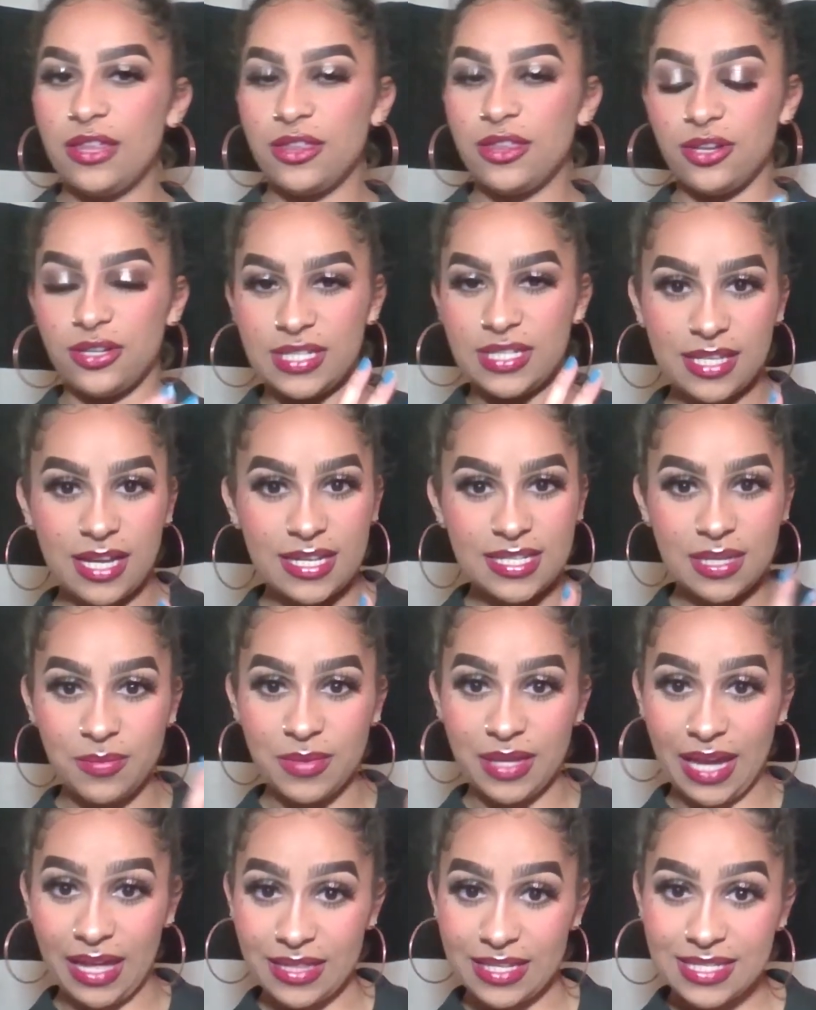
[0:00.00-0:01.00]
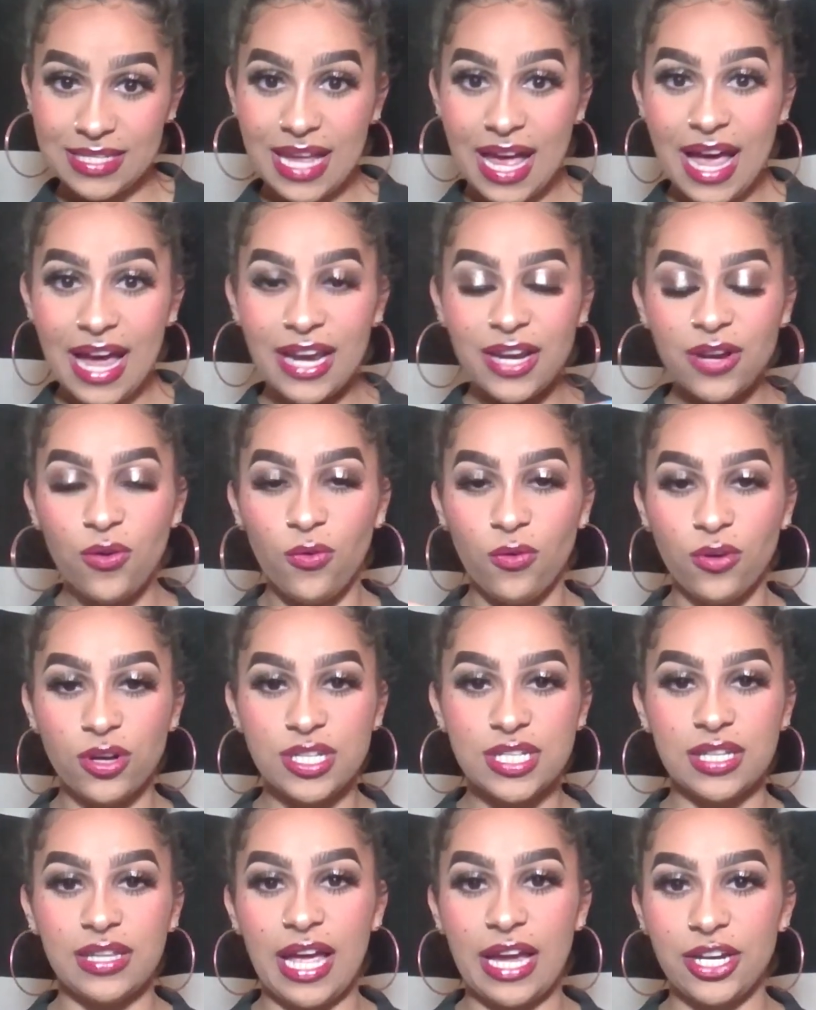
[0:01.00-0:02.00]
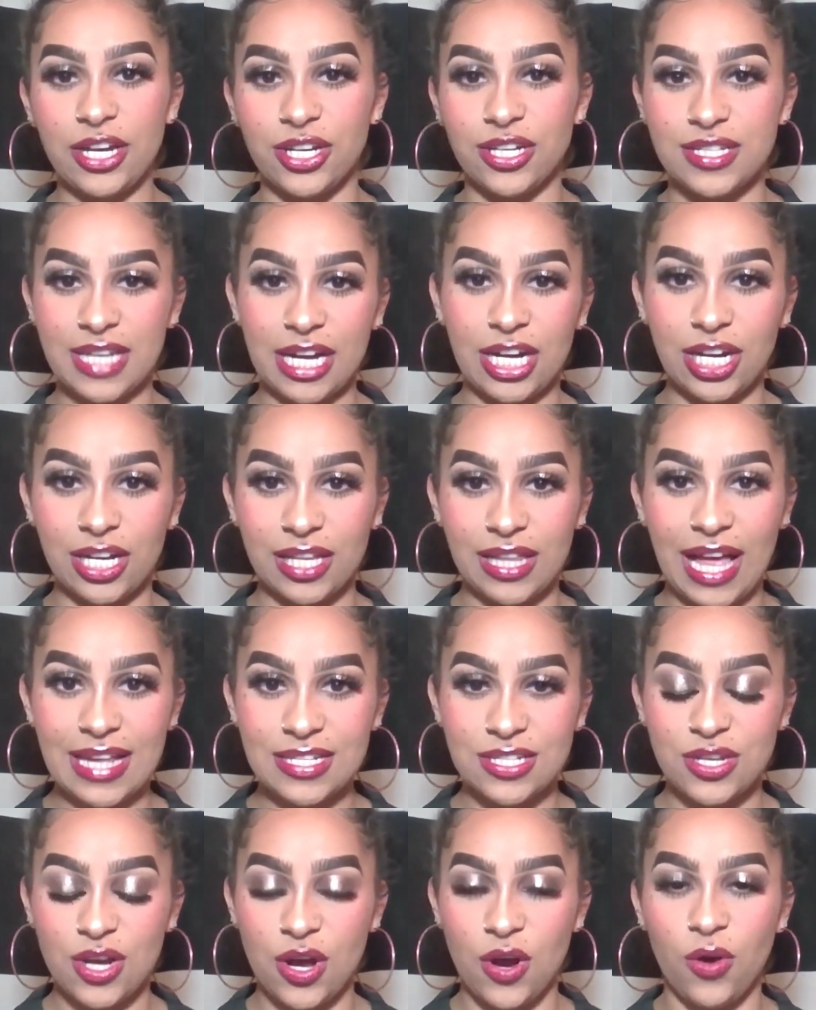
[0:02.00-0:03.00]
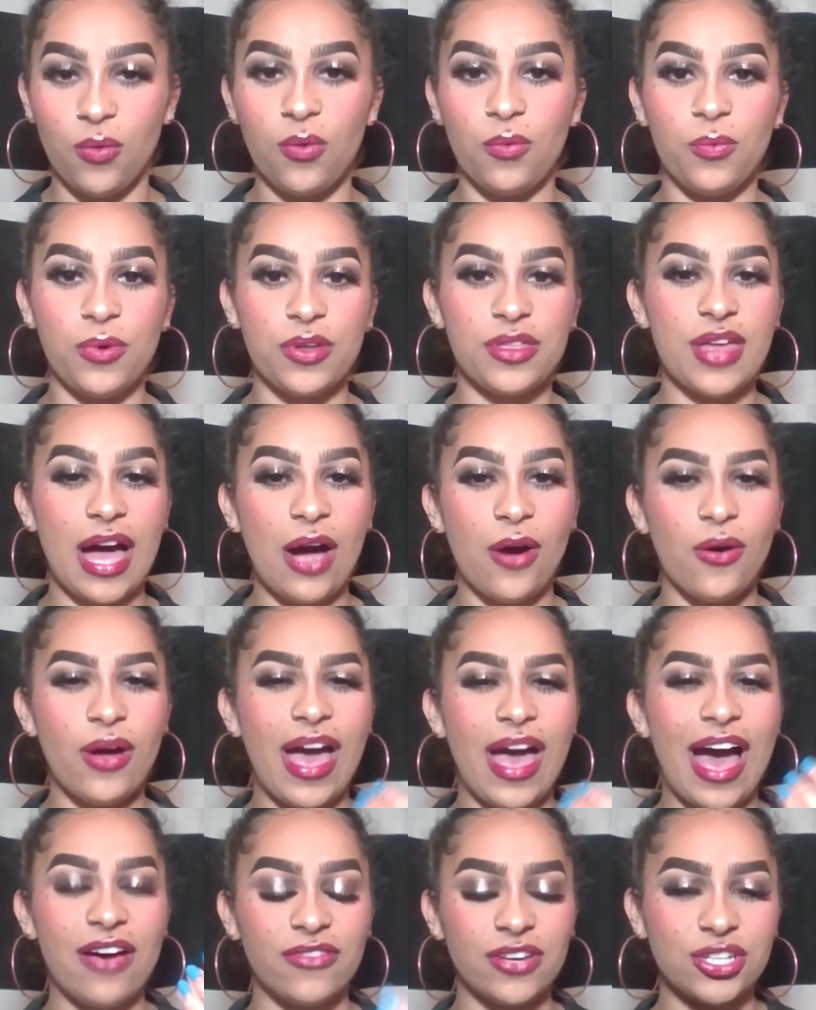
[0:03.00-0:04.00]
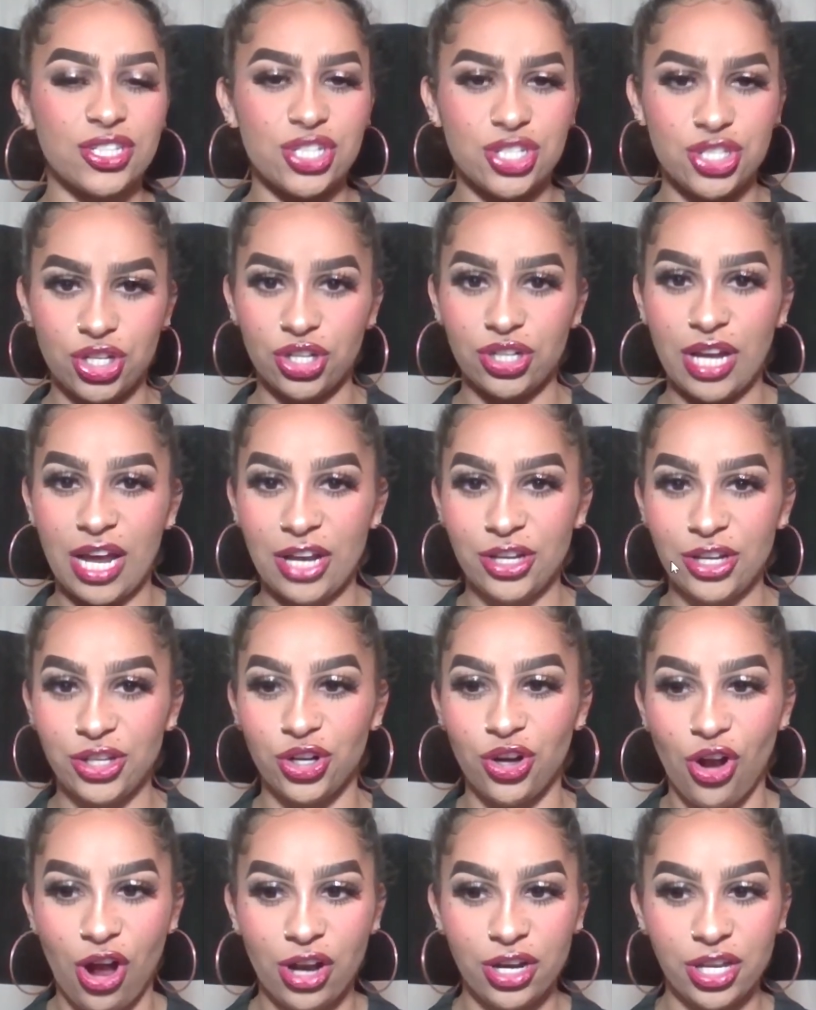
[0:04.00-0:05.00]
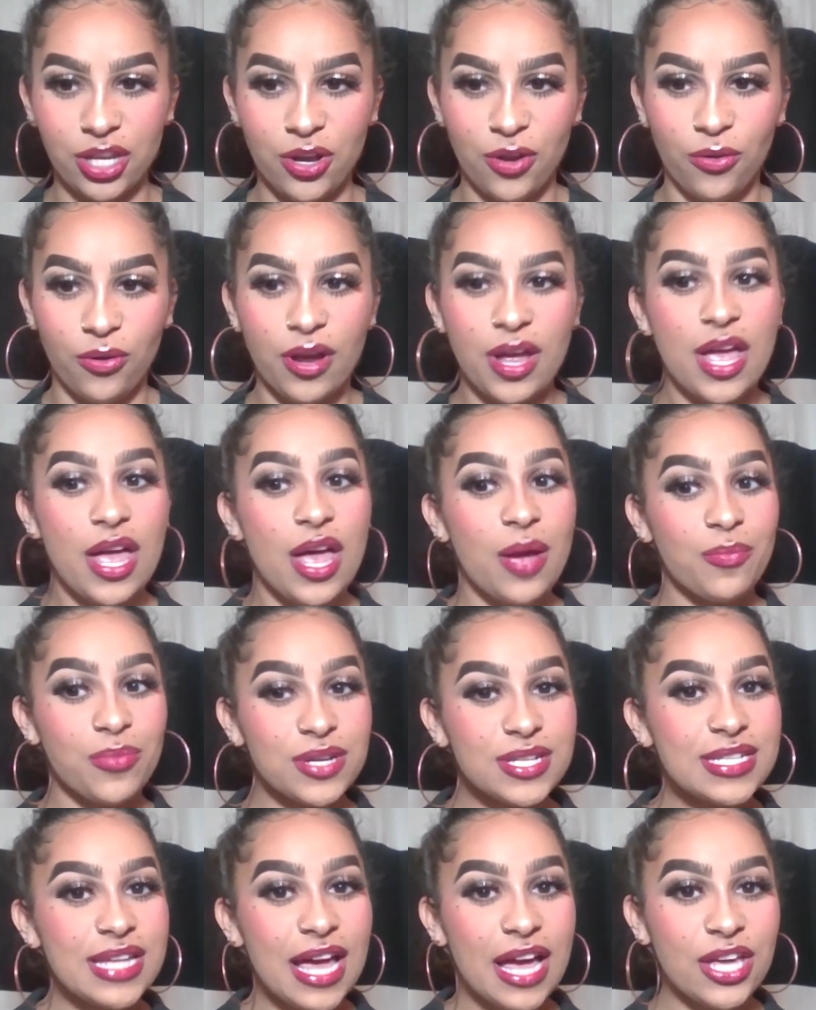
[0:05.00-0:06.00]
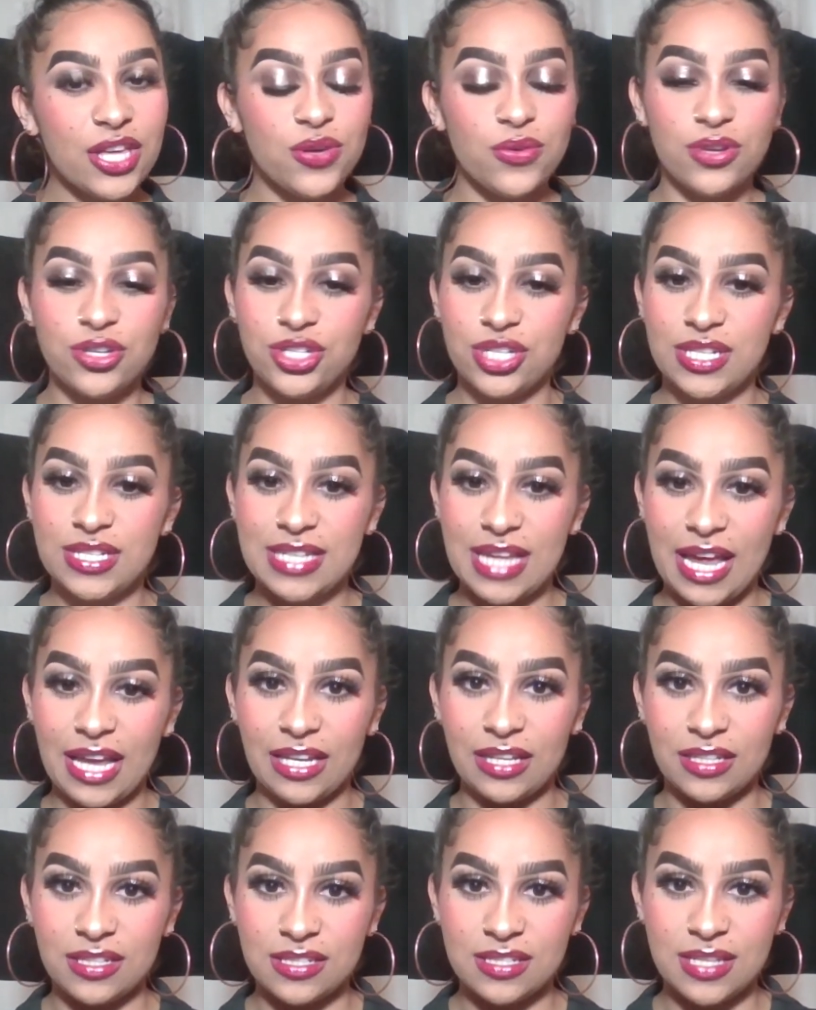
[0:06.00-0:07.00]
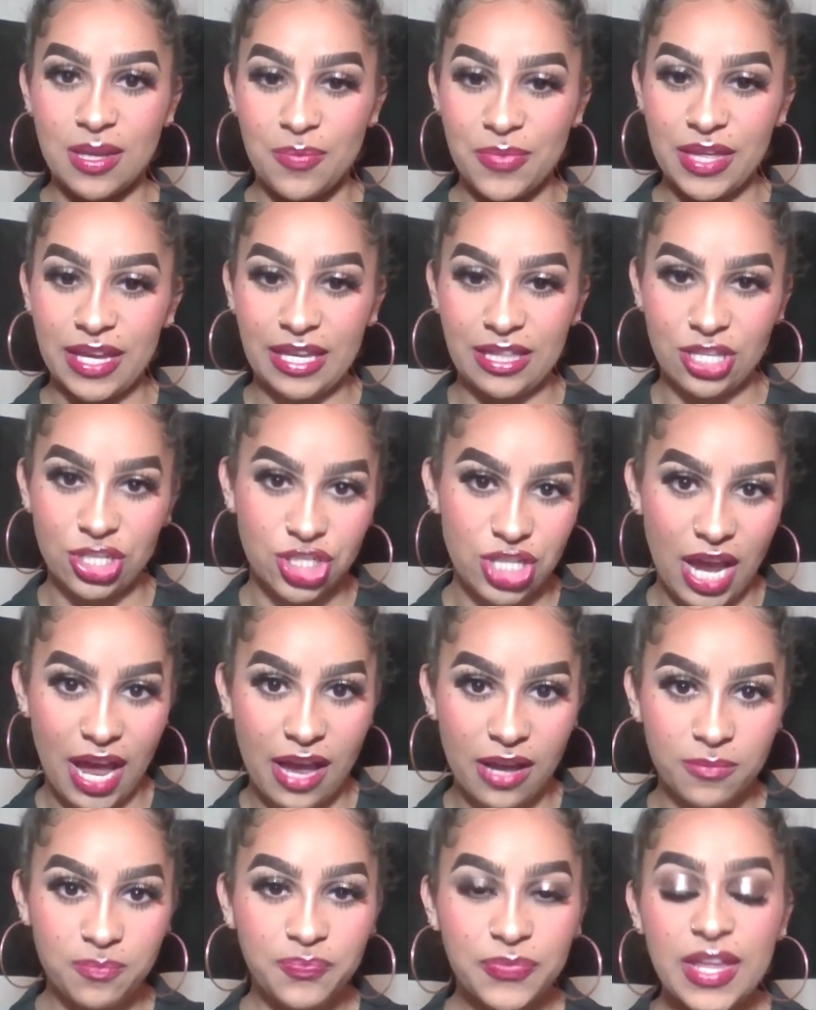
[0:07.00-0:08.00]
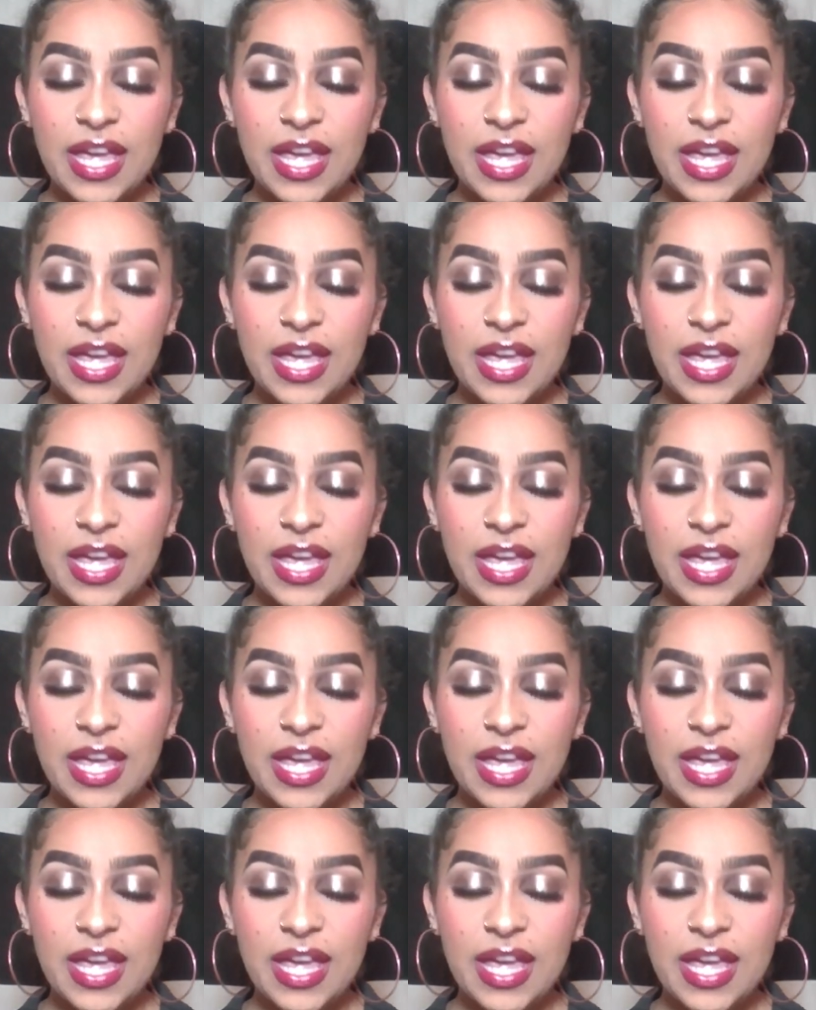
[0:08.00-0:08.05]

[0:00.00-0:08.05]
discuss something on the side or to let your entire class know without having to turn on your audio. Per se, you can just send something in the chat.